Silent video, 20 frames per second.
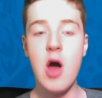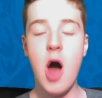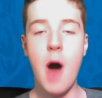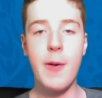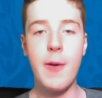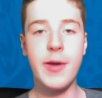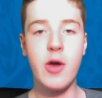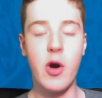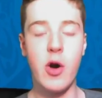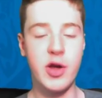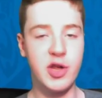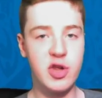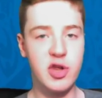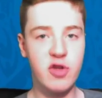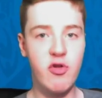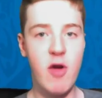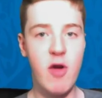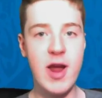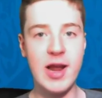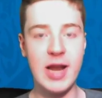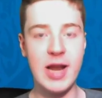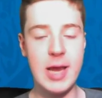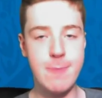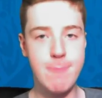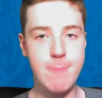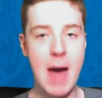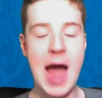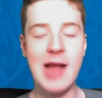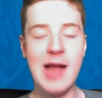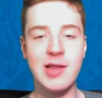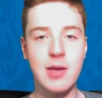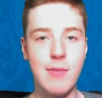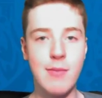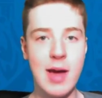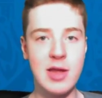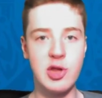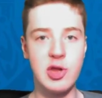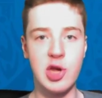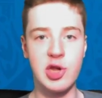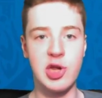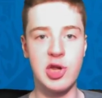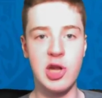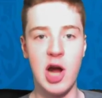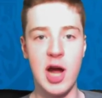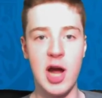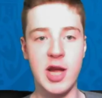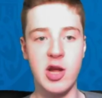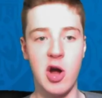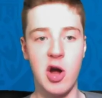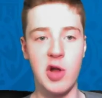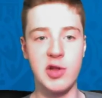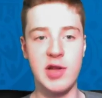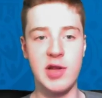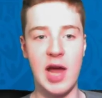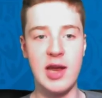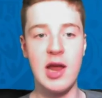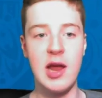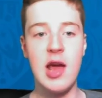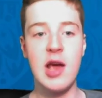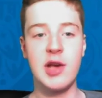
I'll be going strictly back to Manchester United content,